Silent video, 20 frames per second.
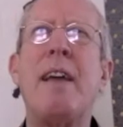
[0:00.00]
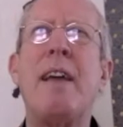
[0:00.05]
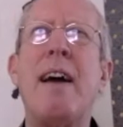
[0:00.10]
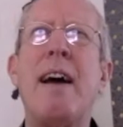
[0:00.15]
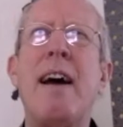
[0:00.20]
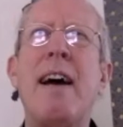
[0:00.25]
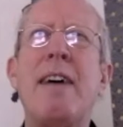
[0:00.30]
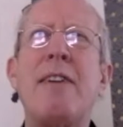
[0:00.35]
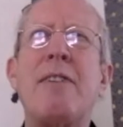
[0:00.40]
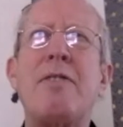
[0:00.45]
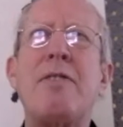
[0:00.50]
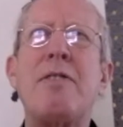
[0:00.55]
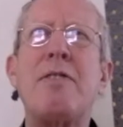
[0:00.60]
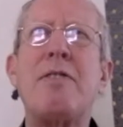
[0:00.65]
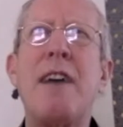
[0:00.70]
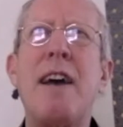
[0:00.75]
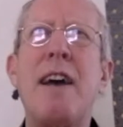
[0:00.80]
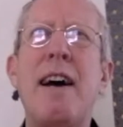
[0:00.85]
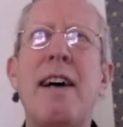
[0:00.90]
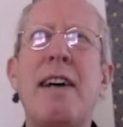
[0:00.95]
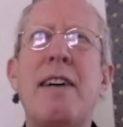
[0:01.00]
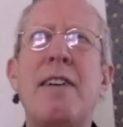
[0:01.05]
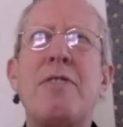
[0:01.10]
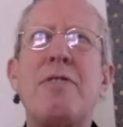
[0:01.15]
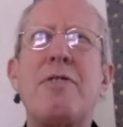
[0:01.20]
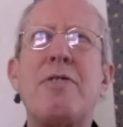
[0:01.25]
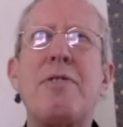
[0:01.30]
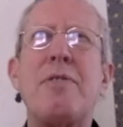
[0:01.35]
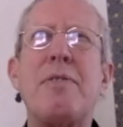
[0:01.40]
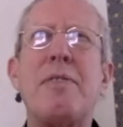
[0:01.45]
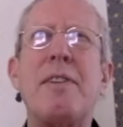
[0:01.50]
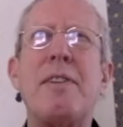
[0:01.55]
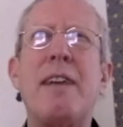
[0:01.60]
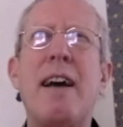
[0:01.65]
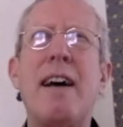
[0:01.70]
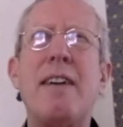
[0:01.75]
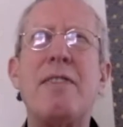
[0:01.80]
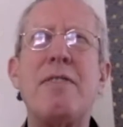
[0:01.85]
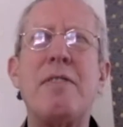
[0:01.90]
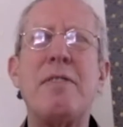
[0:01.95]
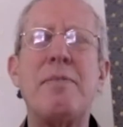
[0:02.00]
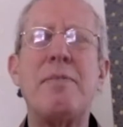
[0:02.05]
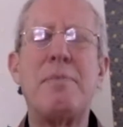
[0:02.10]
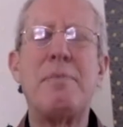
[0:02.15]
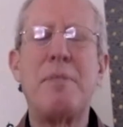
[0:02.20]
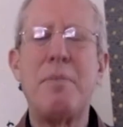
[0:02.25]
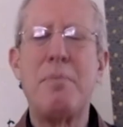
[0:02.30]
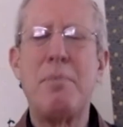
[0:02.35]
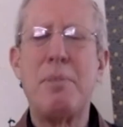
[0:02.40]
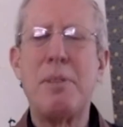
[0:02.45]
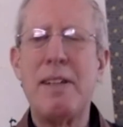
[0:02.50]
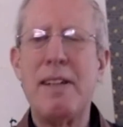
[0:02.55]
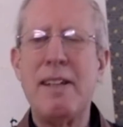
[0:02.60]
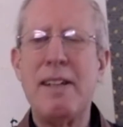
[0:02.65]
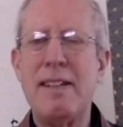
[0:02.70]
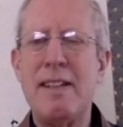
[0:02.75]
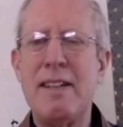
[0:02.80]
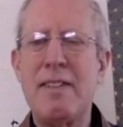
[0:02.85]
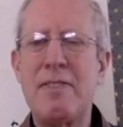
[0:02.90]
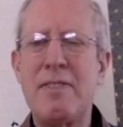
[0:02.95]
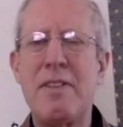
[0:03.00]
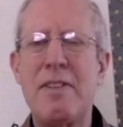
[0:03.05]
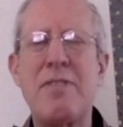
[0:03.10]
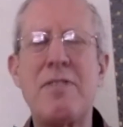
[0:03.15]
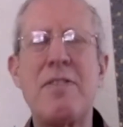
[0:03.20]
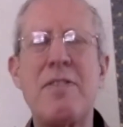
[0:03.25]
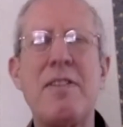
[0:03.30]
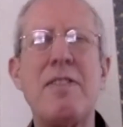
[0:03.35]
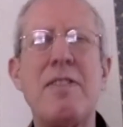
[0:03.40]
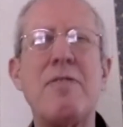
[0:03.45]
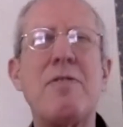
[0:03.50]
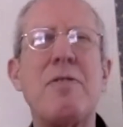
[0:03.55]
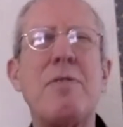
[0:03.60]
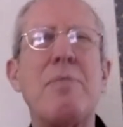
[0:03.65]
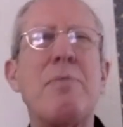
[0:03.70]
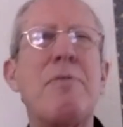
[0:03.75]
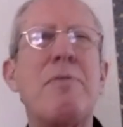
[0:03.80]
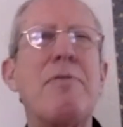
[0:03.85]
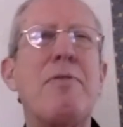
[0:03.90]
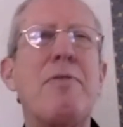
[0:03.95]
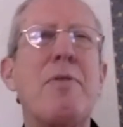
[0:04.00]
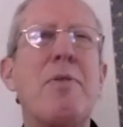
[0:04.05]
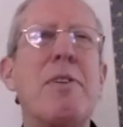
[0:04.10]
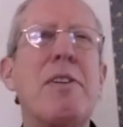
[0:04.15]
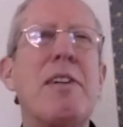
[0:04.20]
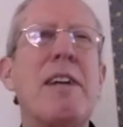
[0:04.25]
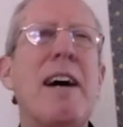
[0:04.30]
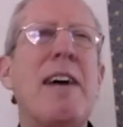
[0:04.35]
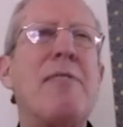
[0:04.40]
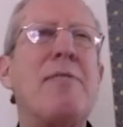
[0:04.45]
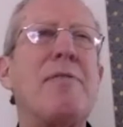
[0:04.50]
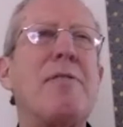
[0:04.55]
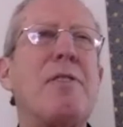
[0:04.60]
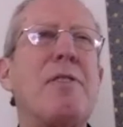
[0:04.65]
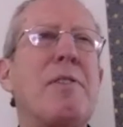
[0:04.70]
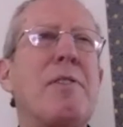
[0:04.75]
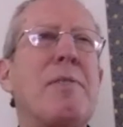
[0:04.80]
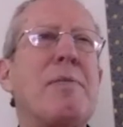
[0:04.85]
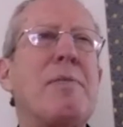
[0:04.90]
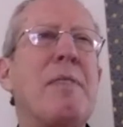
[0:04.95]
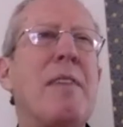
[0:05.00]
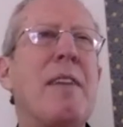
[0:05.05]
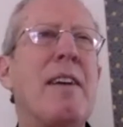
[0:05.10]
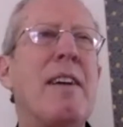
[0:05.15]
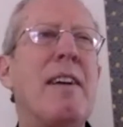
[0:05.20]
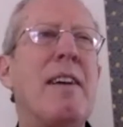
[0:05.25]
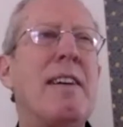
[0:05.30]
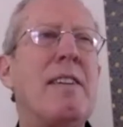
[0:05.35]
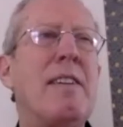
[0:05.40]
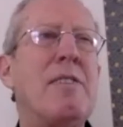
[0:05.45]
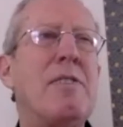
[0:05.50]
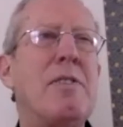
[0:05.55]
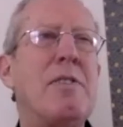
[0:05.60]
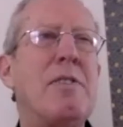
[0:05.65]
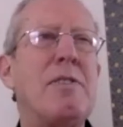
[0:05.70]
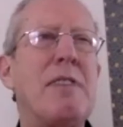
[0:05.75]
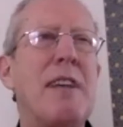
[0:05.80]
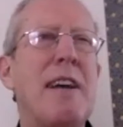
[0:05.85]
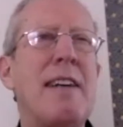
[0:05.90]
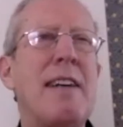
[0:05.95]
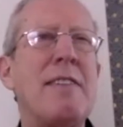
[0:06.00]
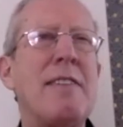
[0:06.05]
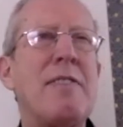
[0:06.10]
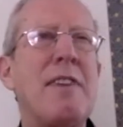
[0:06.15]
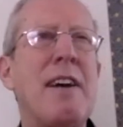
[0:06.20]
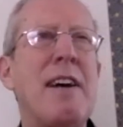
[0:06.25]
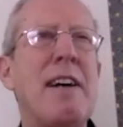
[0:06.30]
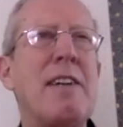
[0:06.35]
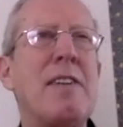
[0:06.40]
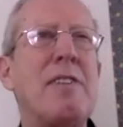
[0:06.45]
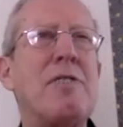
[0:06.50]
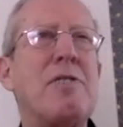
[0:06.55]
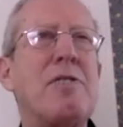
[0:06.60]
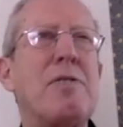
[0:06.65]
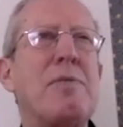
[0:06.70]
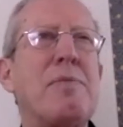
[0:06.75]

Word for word: Ash is ash. It has a complete existence or before and after, just as ash.